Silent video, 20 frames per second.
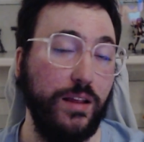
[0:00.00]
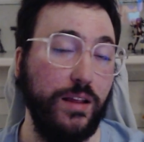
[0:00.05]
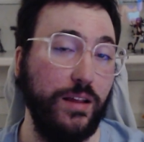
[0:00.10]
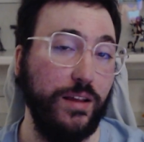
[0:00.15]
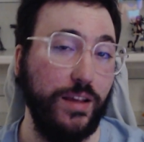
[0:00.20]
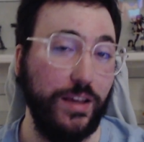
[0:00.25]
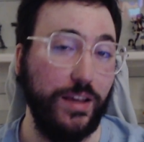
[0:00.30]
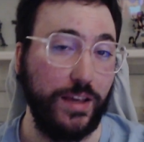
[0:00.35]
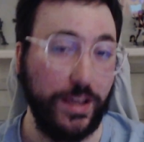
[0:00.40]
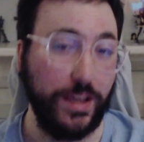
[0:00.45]

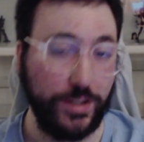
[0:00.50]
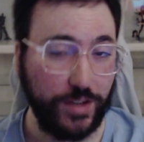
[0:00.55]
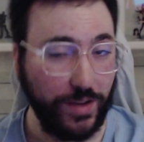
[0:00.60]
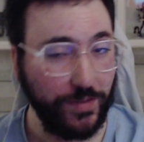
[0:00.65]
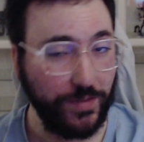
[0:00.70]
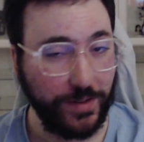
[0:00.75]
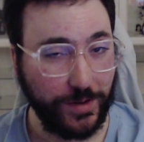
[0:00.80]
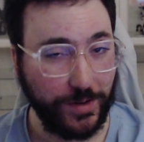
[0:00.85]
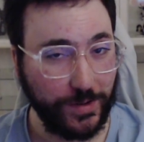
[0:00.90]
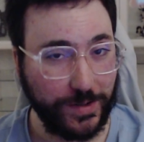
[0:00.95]
In case you
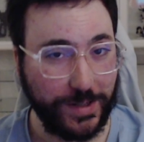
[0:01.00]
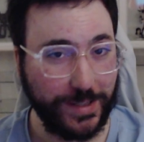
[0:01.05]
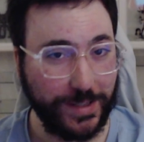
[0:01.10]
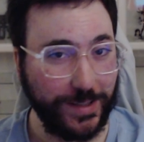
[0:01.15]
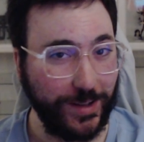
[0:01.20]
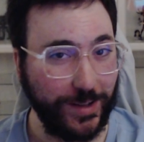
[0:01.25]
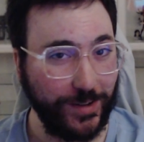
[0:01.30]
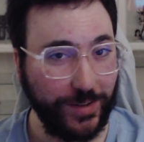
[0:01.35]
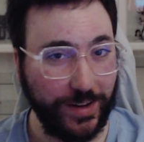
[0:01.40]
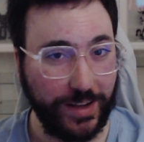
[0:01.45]
haven't noticed
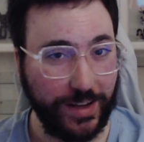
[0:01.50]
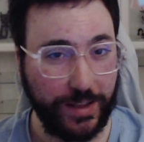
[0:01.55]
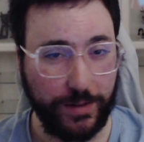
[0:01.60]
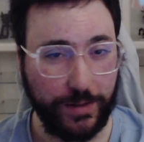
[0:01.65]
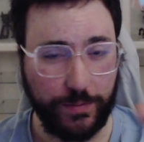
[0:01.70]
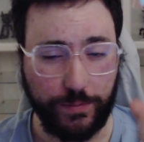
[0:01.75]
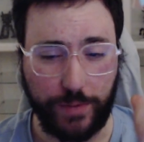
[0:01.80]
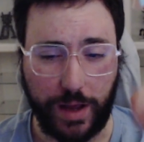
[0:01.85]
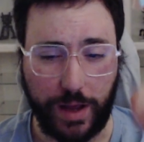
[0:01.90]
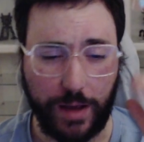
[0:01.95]
already,
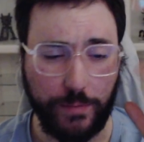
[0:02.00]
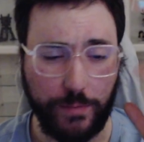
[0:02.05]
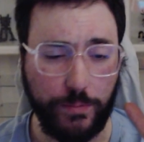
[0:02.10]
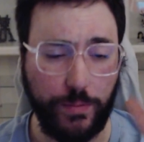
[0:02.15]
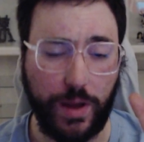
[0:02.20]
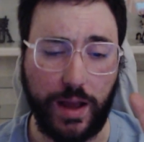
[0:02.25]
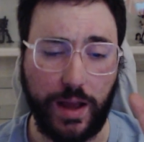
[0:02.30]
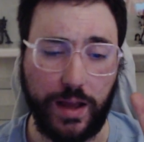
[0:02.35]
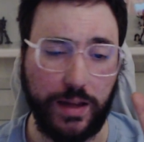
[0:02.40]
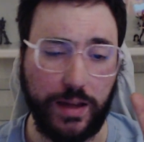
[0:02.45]
my
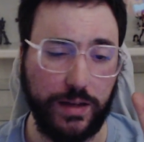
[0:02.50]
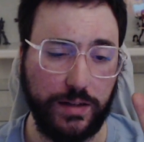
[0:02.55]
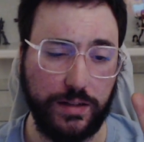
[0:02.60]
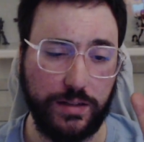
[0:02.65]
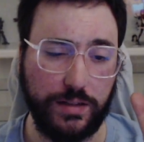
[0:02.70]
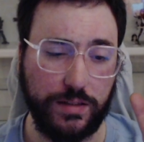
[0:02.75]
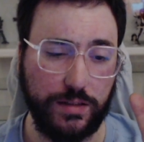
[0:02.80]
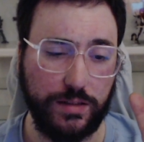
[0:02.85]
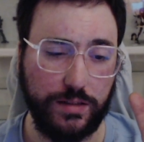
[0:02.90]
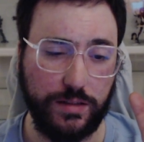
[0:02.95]

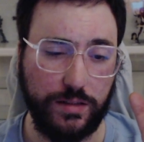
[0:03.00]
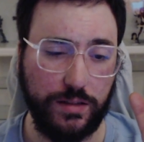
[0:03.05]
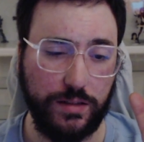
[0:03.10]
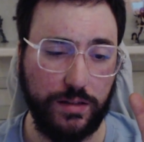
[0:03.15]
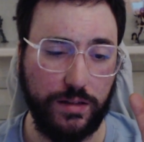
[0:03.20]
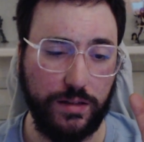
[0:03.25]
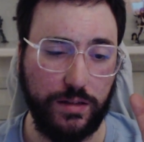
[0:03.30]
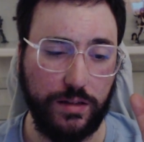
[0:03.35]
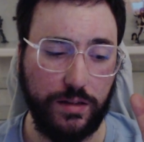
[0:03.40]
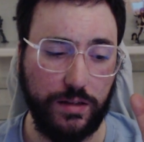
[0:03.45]
mind
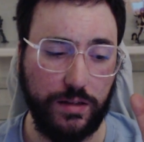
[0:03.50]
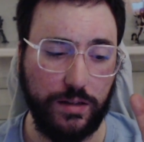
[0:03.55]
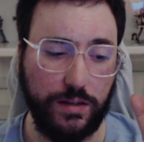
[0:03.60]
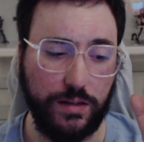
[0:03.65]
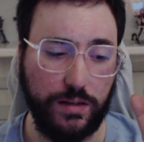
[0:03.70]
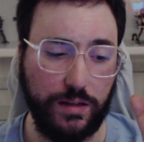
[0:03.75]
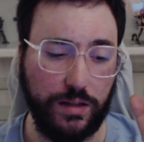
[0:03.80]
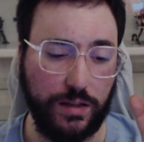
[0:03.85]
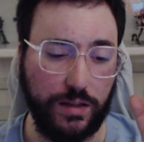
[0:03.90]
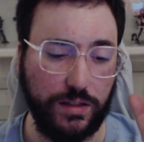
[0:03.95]

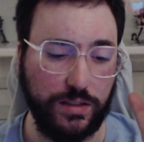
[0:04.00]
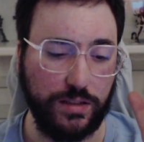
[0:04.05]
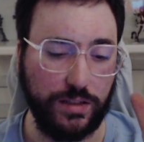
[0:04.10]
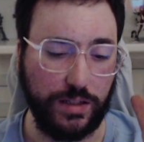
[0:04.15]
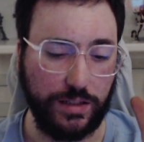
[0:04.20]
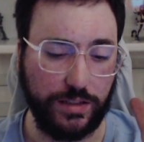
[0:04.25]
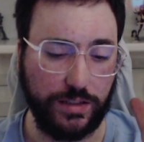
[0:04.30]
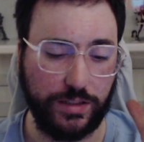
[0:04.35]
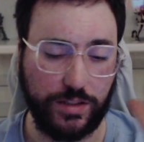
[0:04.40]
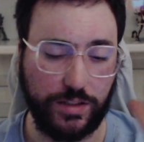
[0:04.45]
is just
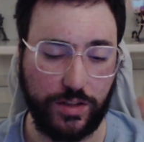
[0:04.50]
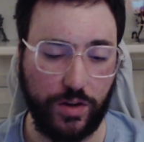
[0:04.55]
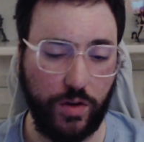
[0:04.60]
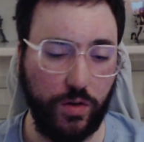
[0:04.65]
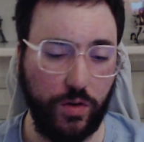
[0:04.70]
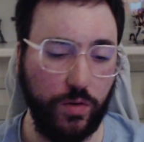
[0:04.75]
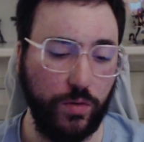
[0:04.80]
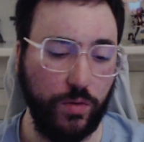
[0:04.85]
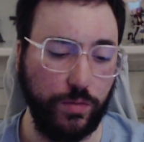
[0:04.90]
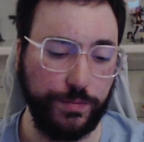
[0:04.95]
uh,
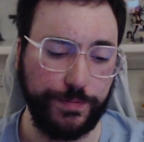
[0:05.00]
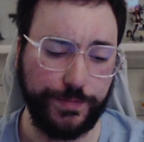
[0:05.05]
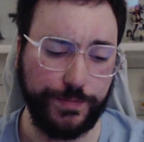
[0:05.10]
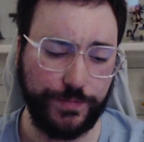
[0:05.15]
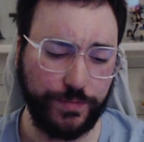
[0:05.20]
so.